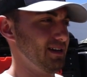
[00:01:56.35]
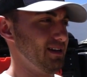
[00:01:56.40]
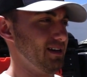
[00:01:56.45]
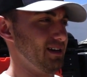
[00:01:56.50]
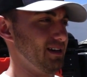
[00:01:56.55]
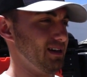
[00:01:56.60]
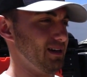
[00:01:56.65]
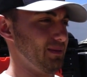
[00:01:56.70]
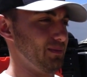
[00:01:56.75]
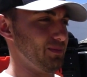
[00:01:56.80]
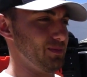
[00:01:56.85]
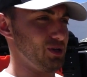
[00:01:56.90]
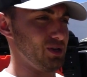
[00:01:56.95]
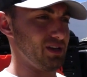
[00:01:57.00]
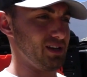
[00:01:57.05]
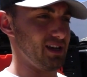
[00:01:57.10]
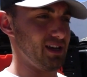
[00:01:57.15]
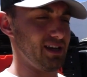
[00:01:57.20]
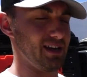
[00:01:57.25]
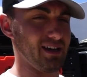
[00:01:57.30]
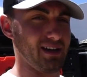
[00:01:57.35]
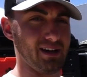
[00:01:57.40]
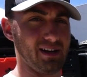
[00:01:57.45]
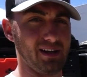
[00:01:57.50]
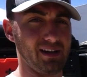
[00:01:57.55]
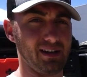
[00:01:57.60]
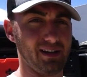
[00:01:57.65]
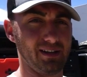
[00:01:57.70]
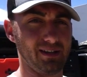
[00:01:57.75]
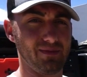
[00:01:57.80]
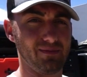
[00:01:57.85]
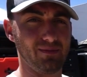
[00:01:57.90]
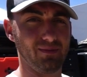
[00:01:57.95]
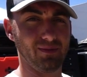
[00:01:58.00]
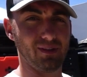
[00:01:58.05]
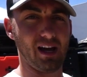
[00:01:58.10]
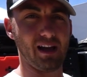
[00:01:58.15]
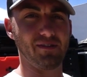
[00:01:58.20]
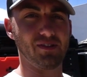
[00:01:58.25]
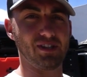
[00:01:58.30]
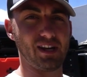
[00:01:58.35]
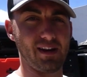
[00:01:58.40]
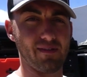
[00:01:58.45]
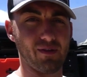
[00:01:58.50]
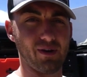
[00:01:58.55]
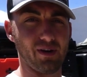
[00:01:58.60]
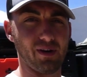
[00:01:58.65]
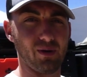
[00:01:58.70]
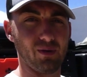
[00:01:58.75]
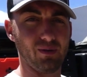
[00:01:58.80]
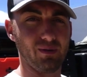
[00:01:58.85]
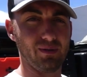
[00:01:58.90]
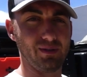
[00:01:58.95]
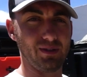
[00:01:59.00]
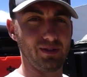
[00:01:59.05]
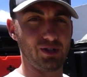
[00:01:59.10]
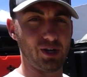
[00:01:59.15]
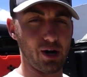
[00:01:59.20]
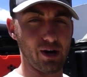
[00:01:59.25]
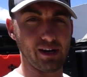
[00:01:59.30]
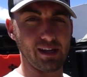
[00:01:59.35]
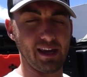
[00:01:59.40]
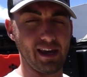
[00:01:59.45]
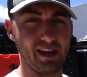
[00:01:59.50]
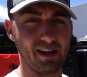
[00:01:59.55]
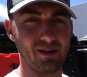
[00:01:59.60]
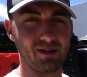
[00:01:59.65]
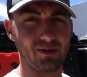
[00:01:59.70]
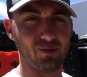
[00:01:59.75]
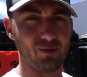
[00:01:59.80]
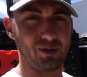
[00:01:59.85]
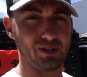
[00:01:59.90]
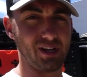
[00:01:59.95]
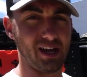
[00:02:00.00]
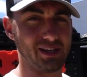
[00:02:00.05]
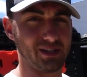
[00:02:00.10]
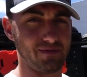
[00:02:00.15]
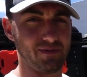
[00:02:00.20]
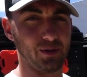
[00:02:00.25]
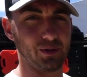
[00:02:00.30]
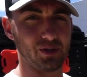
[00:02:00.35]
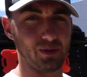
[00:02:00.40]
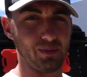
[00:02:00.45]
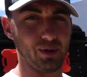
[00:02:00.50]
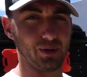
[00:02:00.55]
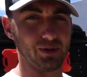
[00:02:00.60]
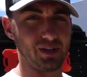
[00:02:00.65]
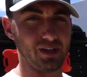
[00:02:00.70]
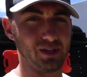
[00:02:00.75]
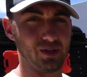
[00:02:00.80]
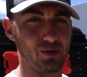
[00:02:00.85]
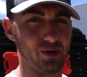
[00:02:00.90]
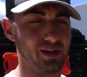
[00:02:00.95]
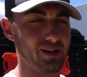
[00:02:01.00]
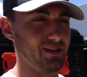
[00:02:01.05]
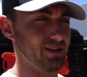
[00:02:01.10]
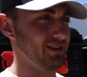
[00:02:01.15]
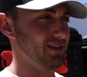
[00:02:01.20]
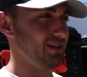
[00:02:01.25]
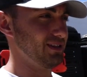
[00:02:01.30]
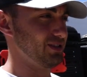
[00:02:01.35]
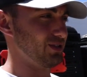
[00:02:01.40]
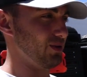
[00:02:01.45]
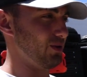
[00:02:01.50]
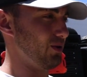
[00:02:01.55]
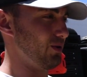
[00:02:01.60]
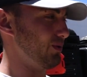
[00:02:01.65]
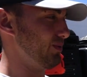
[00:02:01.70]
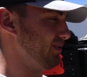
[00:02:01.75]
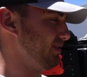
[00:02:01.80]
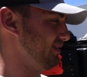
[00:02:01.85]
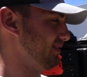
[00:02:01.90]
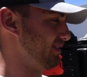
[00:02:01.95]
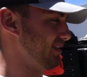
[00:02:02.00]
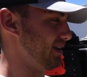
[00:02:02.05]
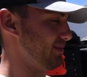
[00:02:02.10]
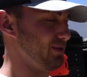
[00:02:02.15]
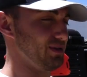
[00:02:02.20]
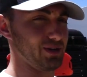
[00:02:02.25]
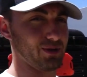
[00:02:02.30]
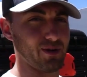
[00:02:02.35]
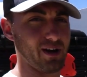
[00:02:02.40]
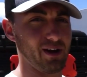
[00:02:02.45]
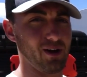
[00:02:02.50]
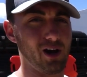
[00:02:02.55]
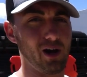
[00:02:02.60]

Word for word: Um, you can get a Lifesaver jerry can, which has a filter built into it. So that'd be a great